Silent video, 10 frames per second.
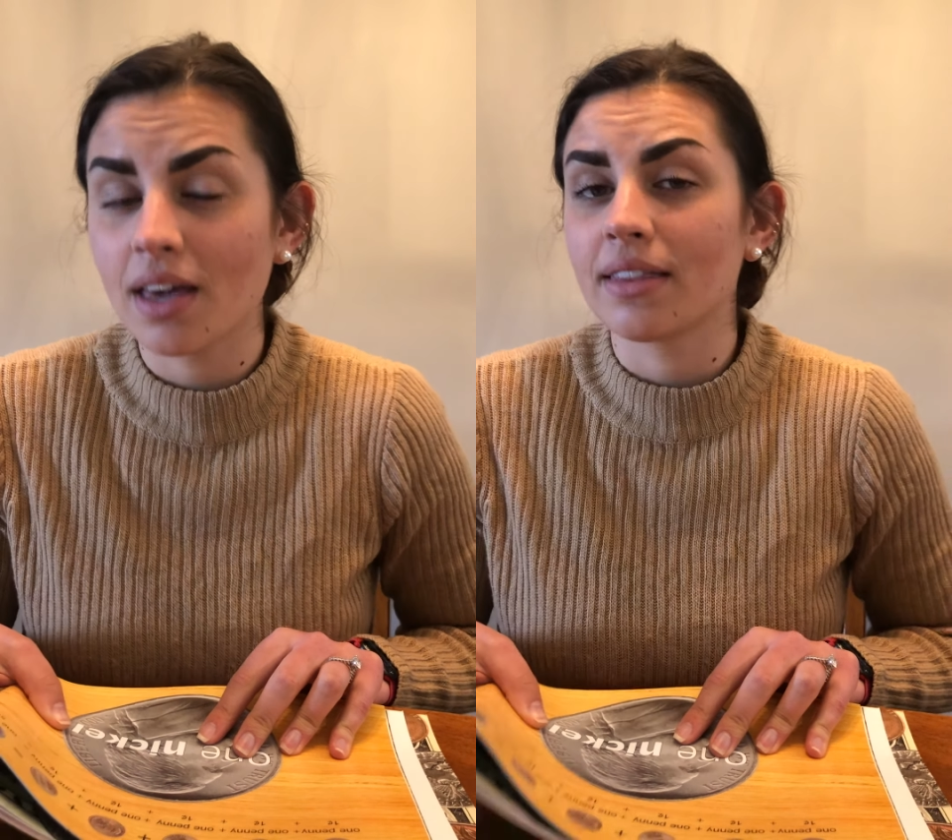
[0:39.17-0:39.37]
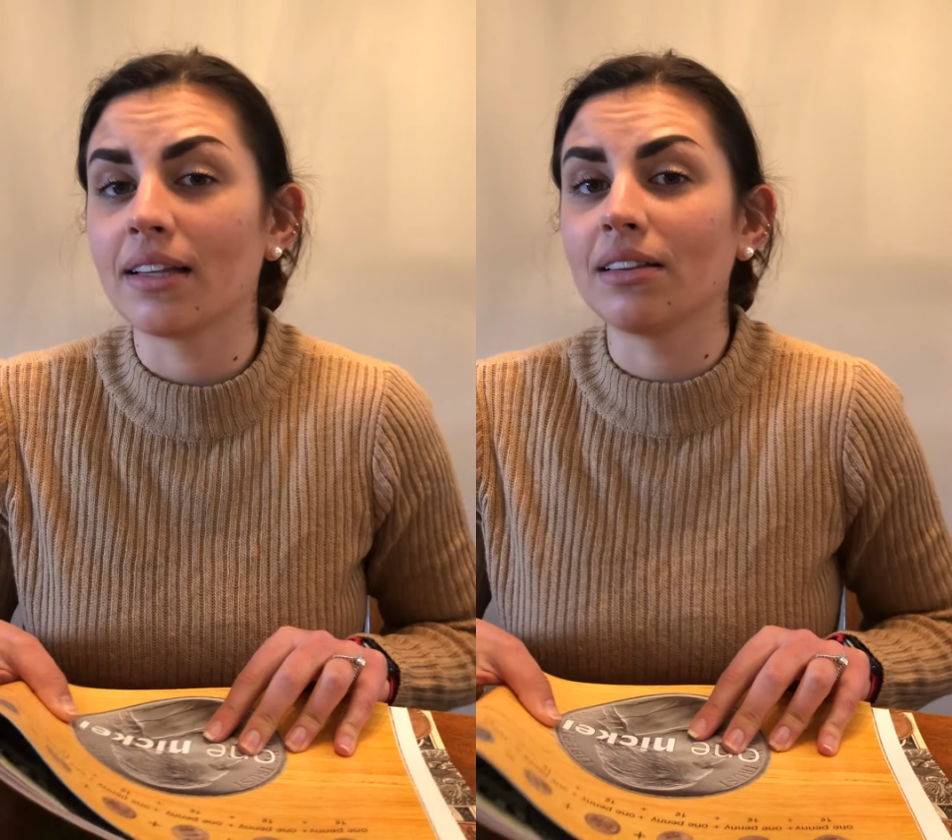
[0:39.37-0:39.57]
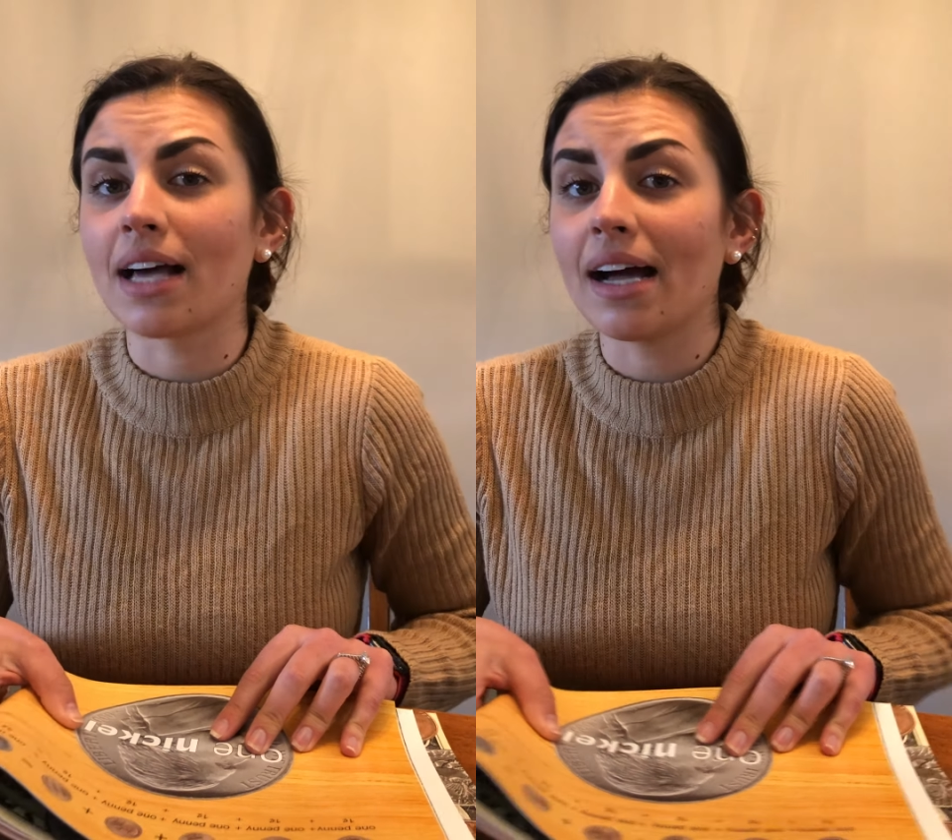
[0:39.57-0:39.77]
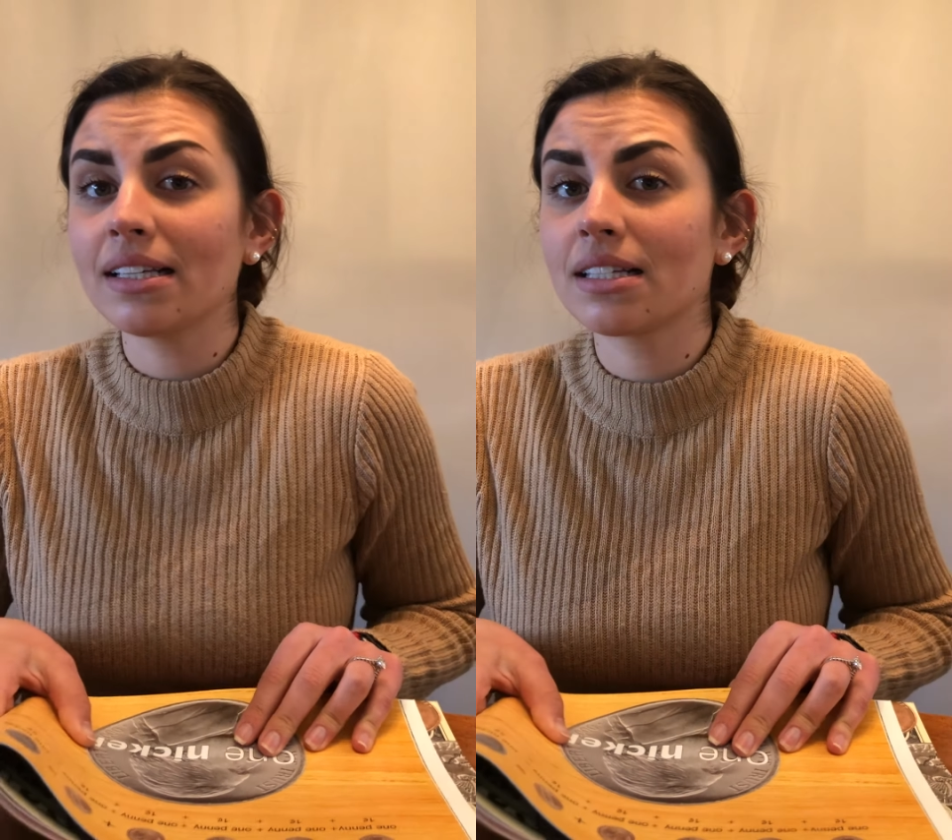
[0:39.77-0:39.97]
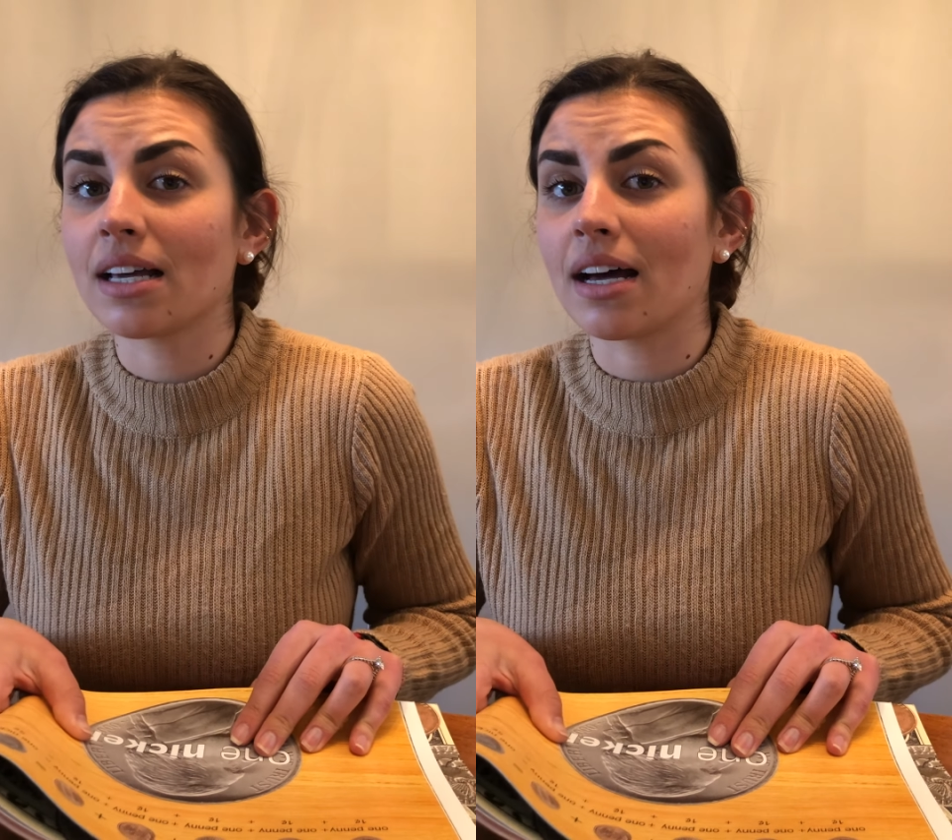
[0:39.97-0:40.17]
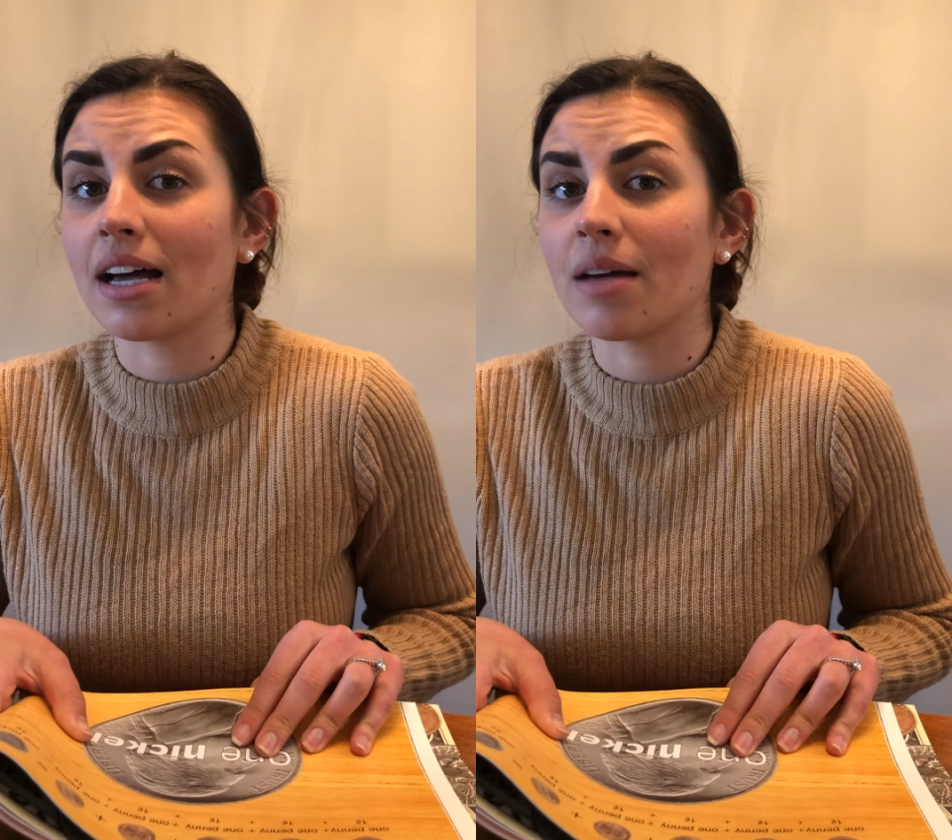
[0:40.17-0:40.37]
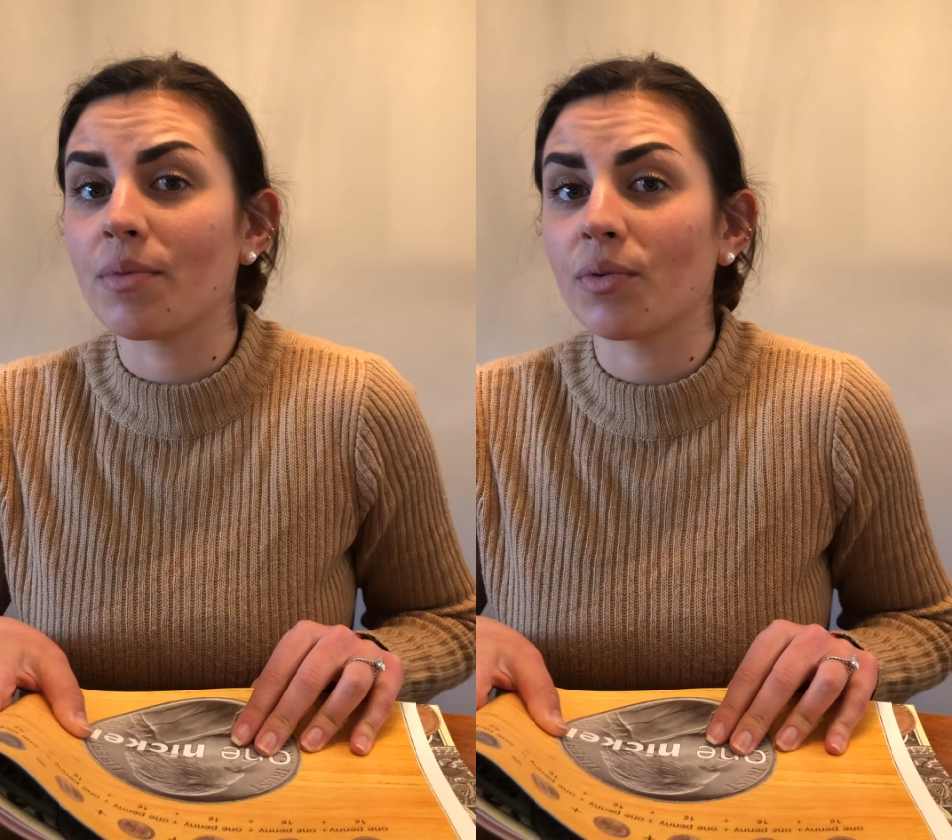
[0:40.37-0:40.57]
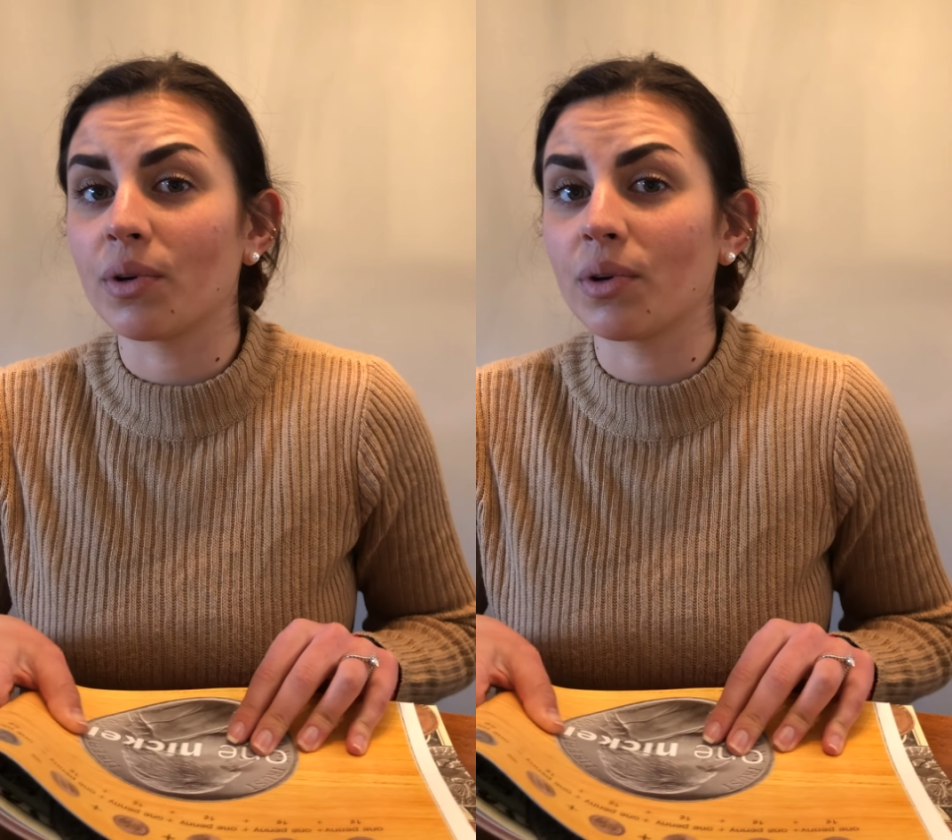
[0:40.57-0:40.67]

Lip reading: The last time